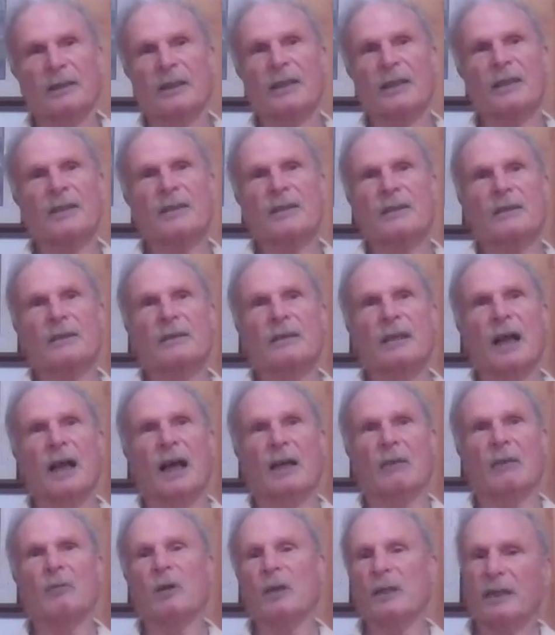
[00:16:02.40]
at least
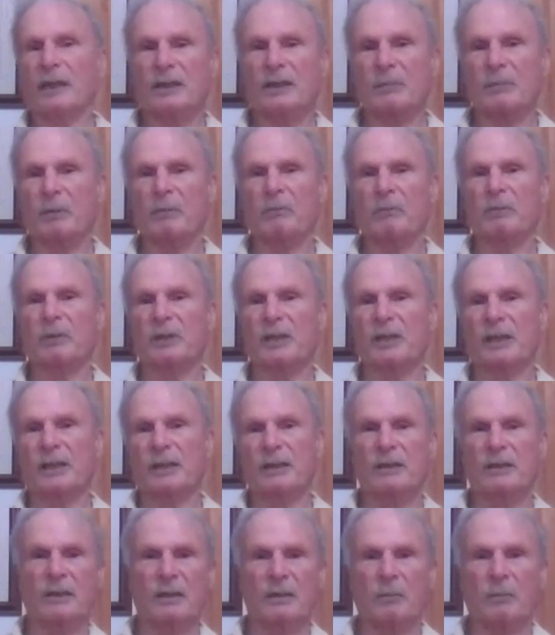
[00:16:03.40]
not one that's been
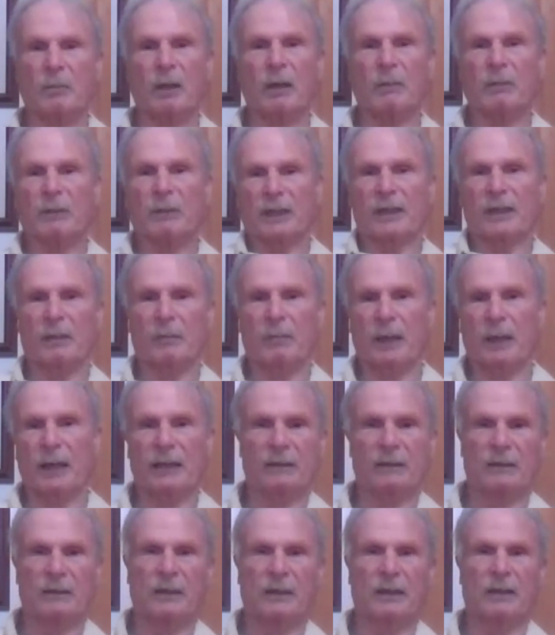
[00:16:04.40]
presented to the public
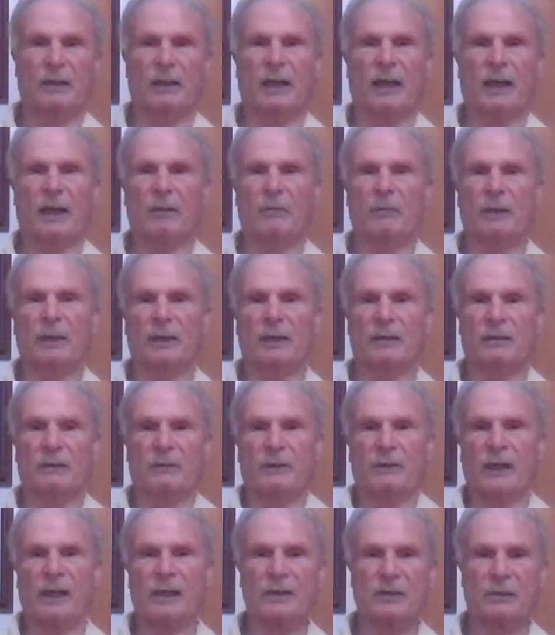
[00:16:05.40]
about, how are we
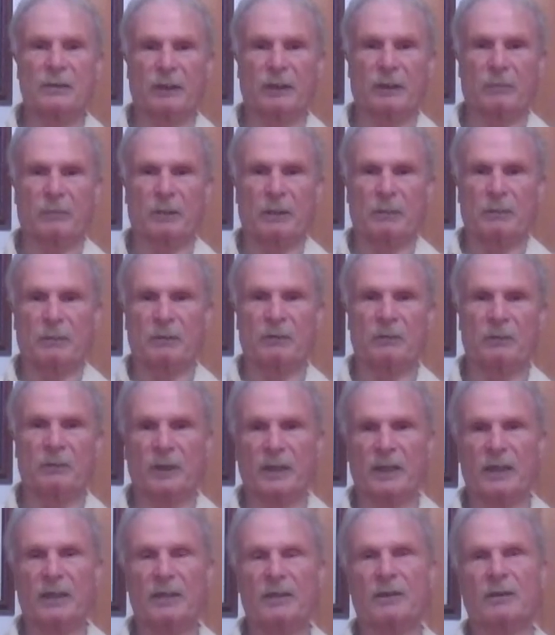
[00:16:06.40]
going to evacuate people
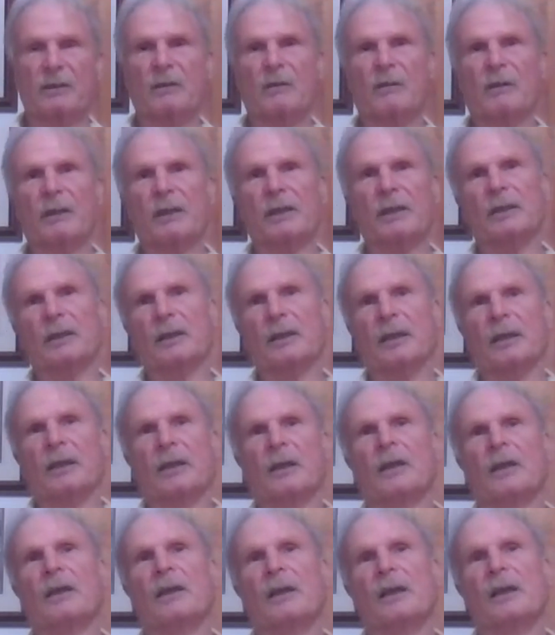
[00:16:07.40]
if we need to quickly.
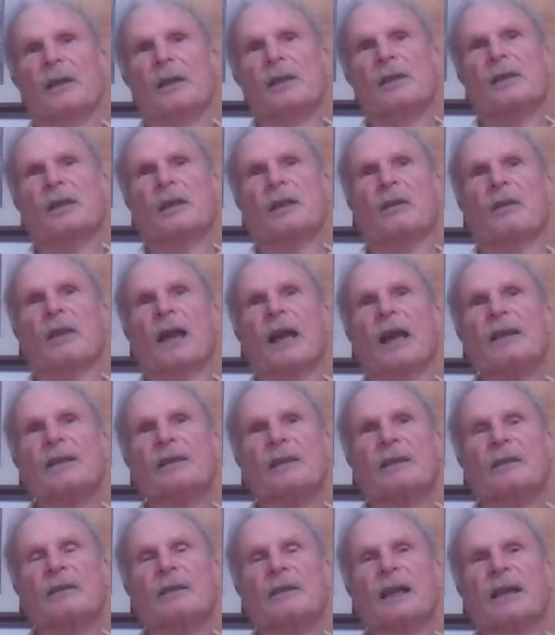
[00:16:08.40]
So
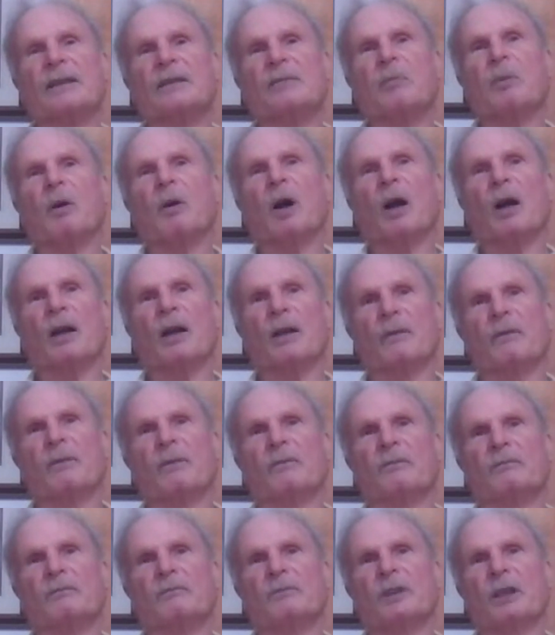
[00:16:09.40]
that's part
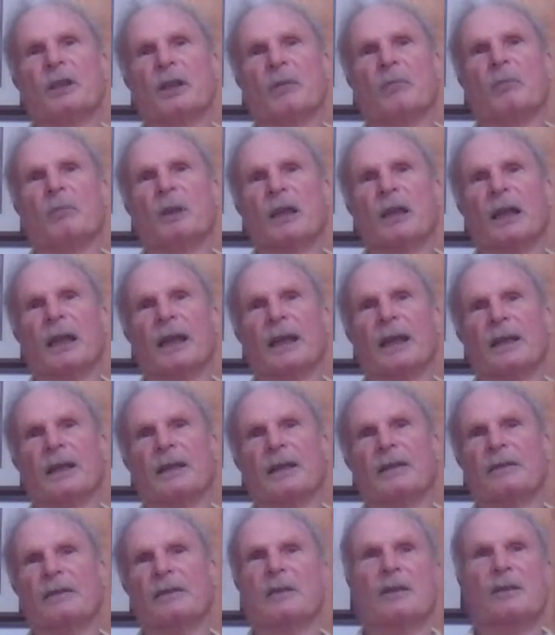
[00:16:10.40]
of,
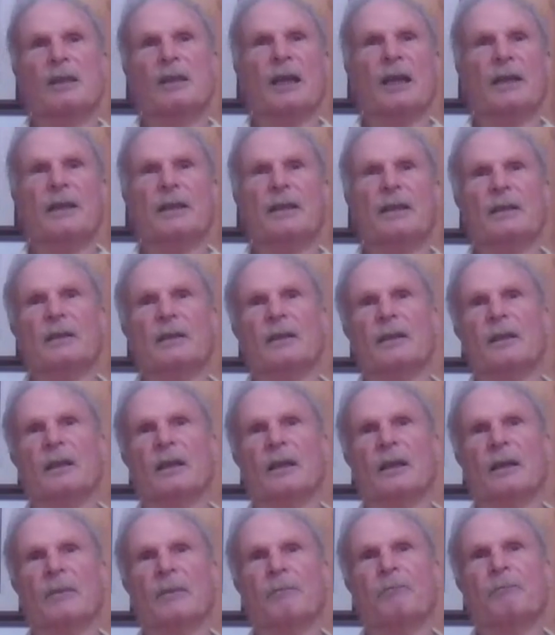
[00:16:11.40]
planning. It's just like
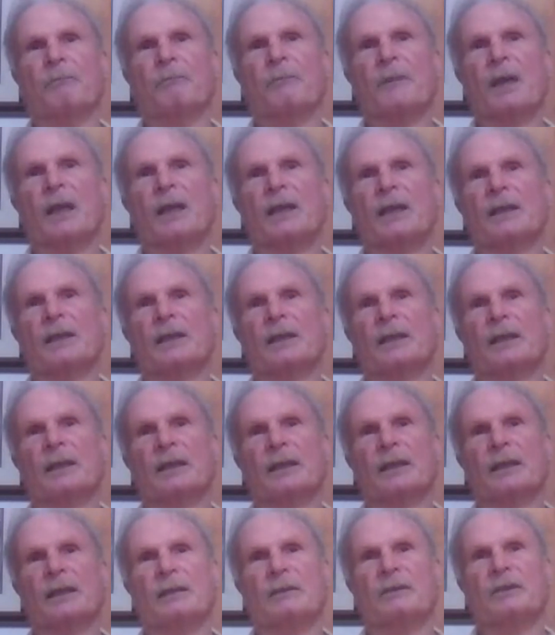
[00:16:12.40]
in
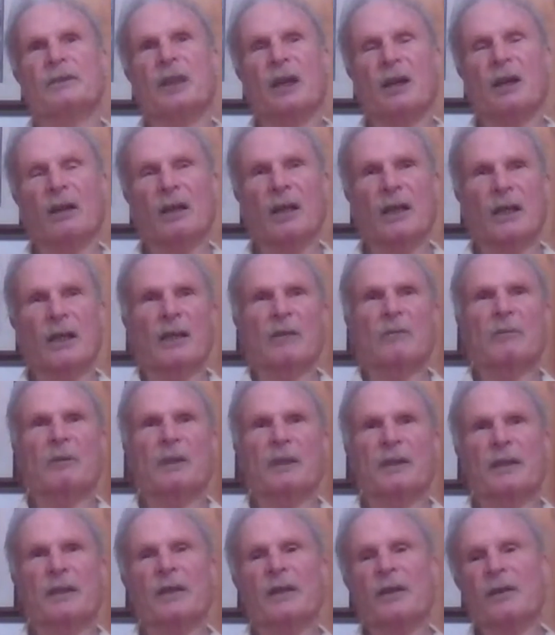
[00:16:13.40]

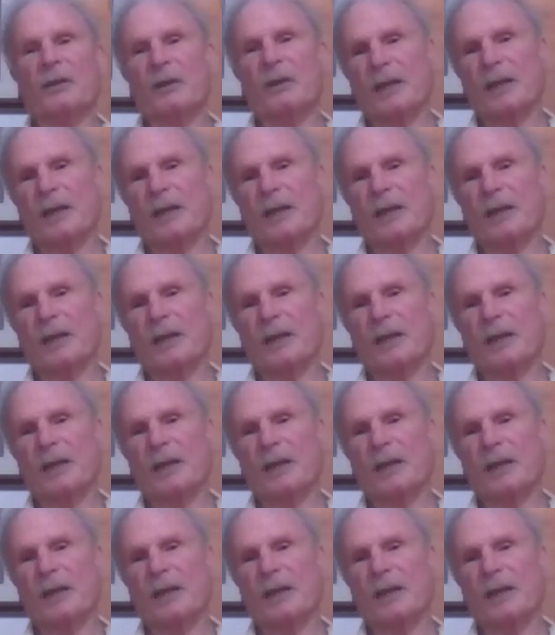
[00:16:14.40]
Florida with the